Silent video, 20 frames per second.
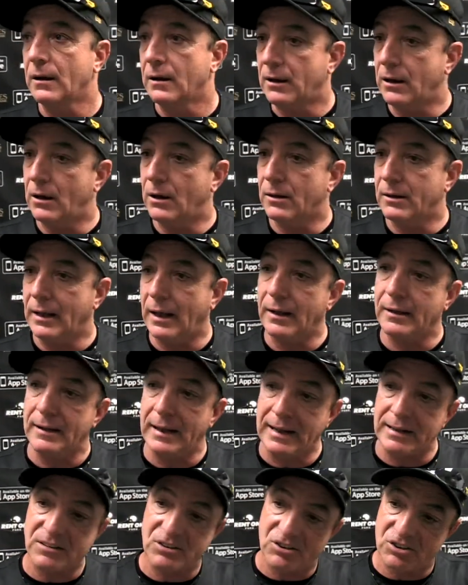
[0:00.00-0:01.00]
You know that
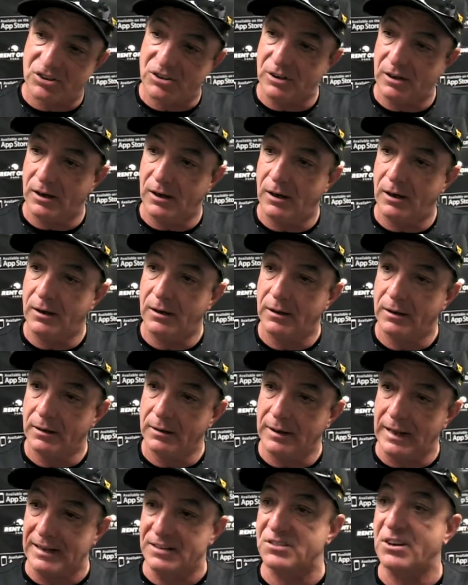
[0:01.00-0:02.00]
that's uh,
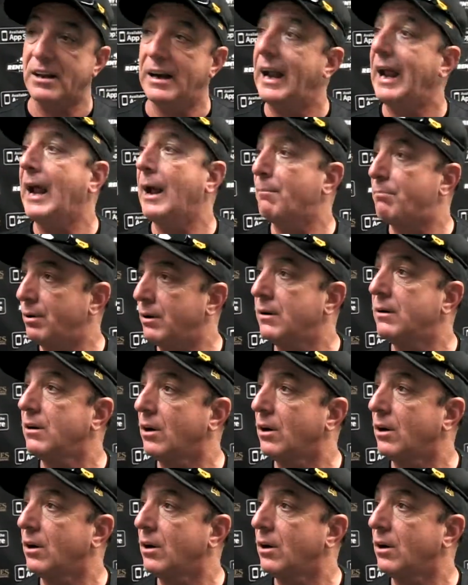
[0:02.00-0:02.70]
that's going to happen.